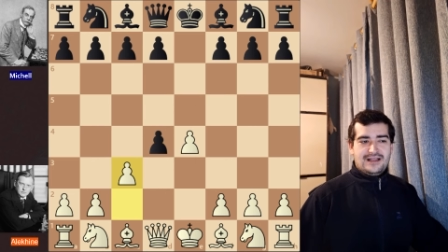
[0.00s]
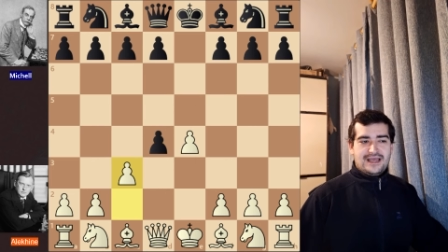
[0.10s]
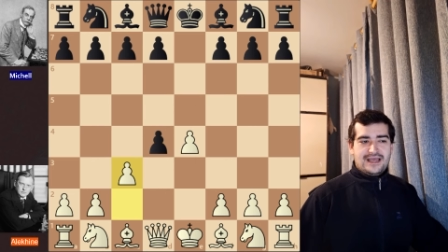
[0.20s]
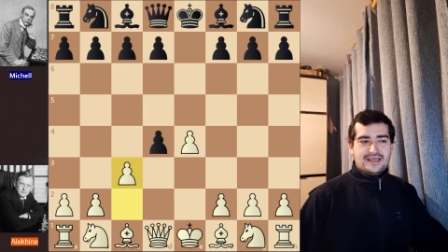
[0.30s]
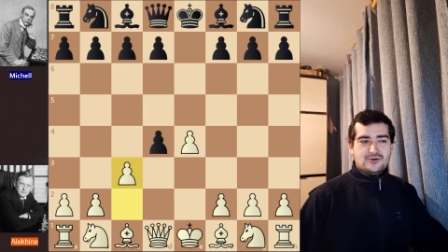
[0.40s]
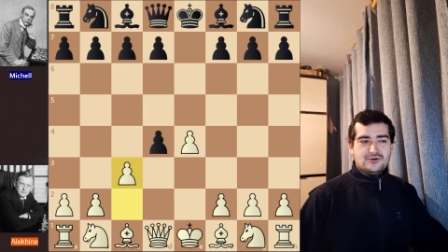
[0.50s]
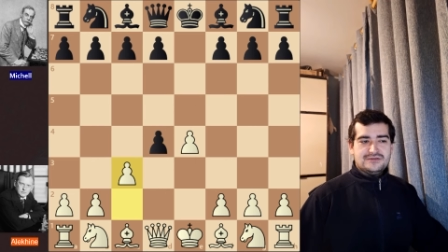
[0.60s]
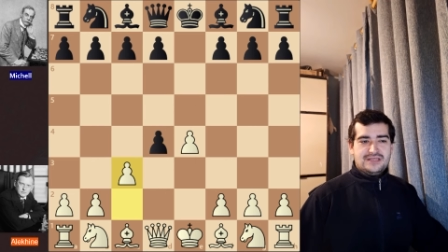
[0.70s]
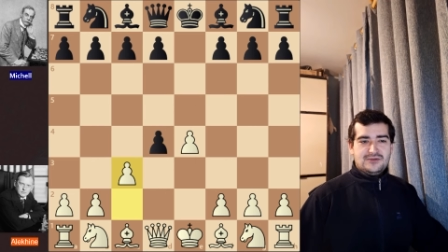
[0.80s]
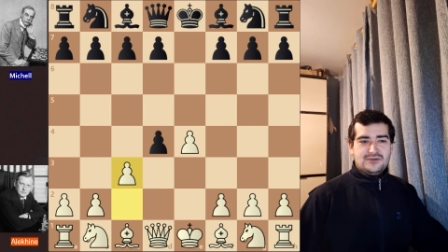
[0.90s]
Alekhine
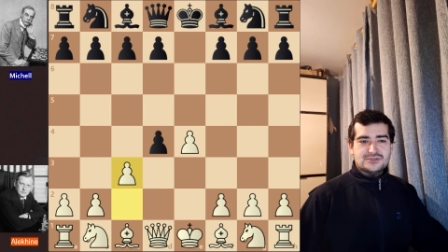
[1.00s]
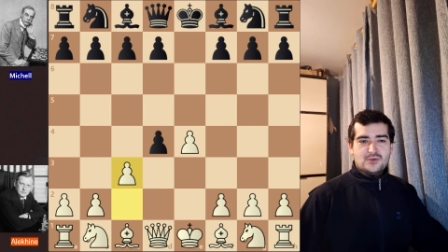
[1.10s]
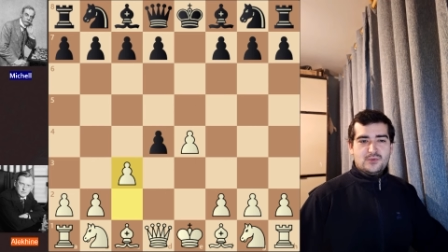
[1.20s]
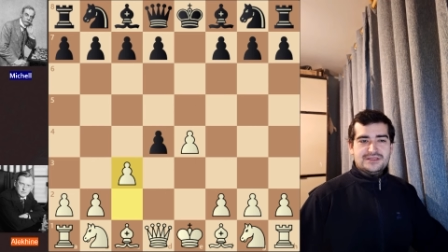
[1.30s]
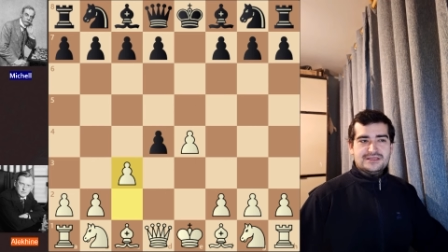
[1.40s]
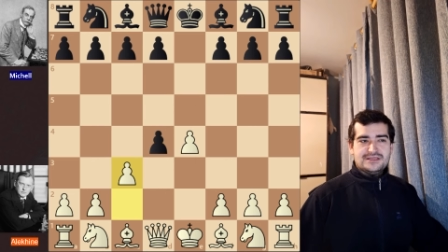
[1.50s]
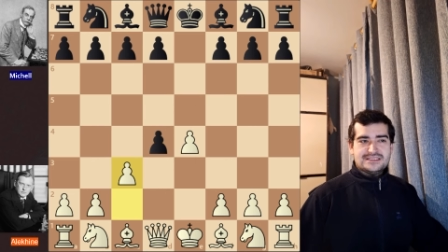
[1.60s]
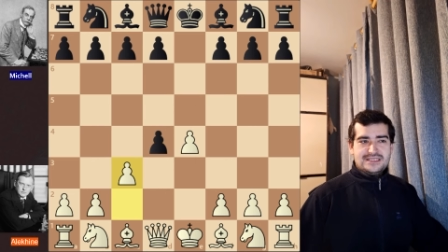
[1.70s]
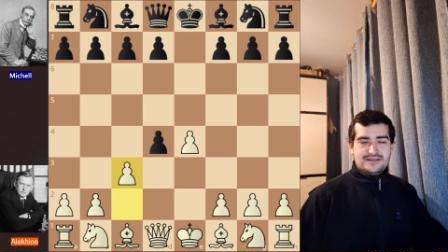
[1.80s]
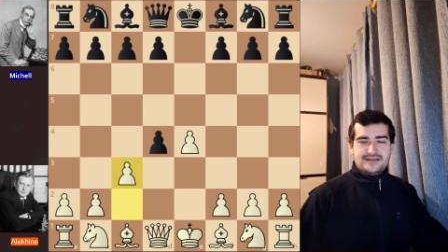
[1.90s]
continues with
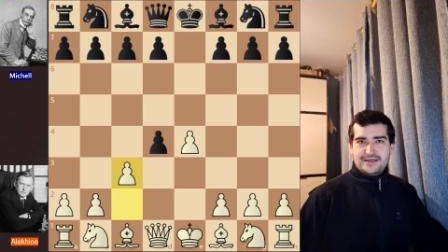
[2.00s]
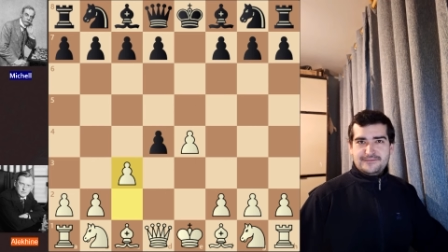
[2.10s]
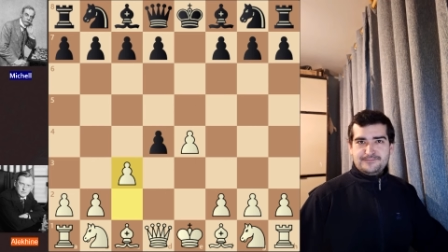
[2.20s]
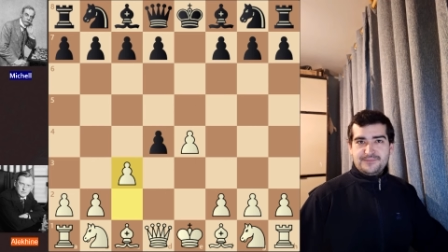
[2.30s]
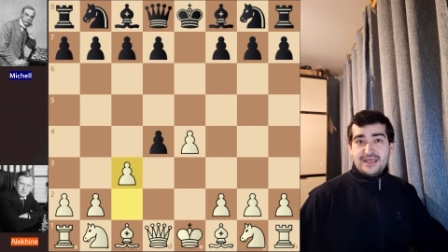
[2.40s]
c3.